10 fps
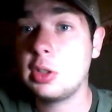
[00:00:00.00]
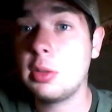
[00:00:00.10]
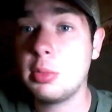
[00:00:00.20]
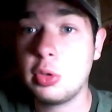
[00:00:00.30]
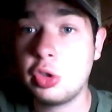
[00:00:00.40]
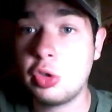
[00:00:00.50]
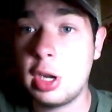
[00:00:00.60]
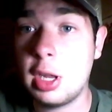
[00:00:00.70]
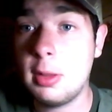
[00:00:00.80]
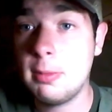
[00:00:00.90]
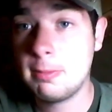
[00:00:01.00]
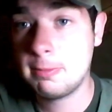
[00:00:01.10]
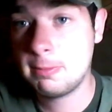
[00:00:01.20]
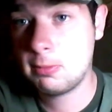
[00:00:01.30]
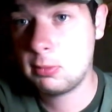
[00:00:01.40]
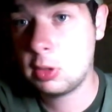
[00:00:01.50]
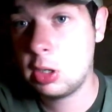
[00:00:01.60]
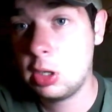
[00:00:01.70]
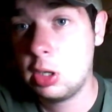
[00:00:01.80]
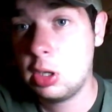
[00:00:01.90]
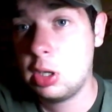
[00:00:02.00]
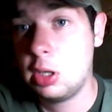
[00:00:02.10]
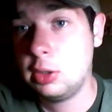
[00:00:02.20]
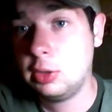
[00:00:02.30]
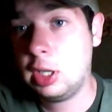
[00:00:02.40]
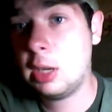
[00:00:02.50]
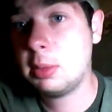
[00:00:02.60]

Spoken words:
to the Bruce Trail. Set